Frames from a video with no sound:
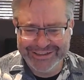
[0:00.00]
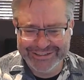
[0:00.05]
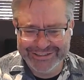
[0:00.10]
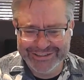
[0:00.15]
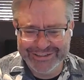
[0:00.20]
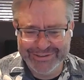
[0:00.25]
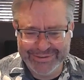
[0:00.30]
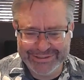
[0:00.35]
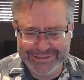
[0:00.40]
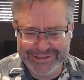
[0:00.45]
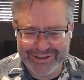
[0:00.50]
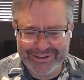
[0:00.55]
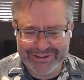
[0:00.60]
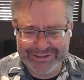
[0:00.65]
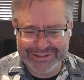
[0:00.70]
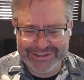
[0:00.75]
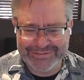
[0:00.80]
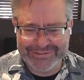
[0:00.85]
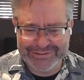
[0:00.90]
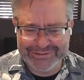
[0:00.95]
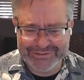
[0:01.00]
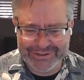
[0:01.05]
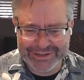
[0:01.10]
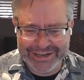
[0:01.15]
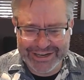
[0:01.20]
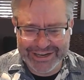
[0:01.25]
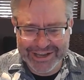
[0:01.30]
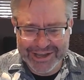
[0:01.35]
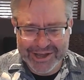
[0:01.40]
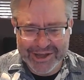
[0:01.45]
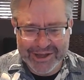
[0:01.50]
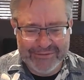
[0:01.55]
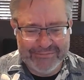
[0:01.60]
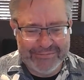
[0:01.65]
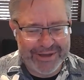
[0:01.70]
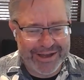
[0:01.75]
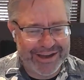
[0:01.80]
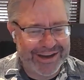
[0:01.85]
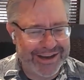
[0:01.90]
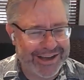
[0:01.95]
the US dollar stuff's tricky.
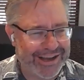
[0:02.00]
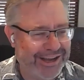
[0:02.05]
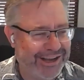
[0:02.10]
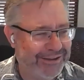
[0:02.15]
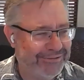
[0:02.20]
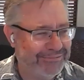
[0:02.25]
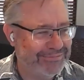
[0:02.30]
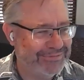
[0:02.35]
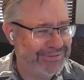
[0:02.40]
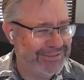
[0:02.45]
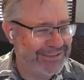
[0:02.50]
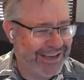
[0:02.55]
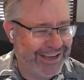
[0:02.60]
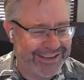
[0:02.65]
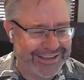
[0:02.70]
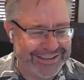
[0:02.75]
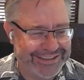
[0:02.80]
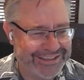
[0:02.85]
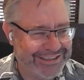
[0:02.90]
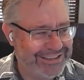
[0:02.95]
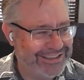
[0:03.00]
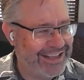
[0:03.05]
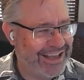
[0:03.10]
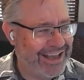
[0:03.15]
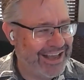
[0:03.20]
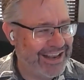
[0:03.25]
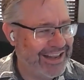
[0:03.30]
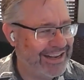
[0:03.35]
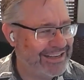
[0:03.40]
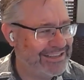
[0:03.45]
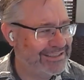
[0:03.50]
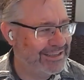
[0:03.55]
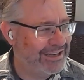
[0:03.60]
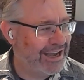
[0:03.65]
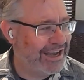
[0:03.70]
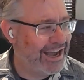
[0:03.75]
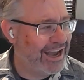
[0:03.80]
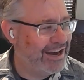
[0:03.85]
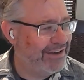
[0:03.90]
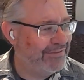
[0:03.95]
But yeah, he did that. And that's
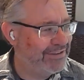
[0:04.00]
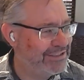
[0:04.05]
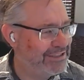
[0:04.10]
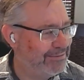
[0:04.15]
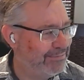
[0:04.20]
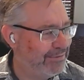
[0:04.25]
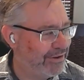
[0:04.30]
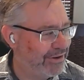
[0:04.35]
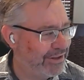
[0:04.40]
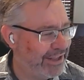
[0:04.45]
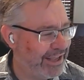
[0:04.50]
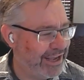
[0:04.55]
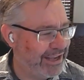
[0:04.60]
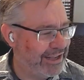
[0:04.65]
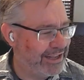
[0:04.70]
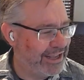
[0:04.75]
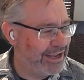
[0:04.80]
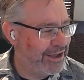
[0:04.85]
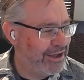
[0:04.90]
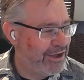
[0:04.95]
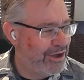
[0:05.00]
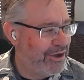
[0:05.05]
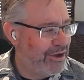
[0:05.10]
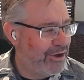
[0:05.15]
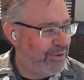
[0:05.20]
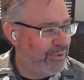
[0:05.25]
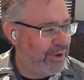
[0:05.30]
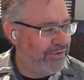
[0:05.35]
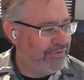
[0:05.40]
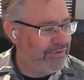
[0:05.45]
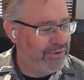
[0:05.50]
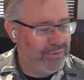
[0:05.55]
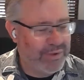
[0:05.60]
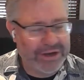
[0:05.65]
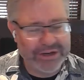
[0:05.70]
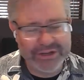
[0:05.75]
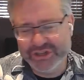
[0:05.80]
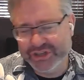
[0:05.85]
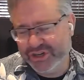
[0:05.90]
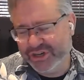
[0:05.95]
kind of a similar thing. Like, what if you
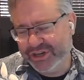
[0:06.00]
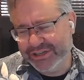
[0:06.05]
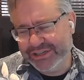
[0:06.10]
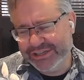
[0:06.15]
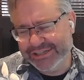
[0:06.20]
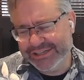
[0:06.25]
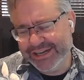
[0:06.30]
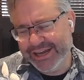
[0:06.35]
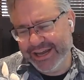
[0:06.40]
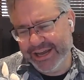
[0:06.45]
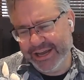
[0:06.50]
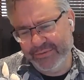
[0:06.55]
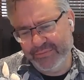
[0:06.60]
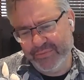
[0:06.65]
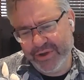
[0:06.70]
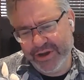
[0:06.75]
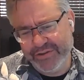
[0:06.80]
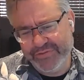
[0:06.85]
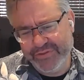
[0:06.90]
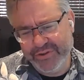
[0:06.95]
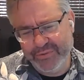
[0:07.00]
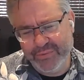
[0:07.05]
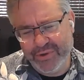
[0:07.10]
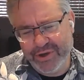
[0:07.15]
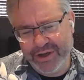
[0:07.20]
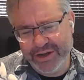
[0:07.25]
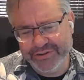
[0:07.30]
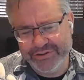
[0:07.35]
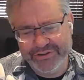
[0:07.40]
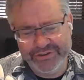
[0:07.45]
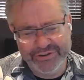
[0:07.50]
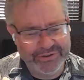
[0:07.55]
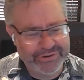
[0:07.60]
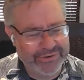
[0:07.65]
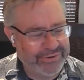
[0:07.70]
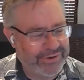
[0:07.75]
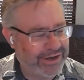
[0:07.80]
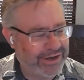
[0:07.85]
want insurance, and what if you want to,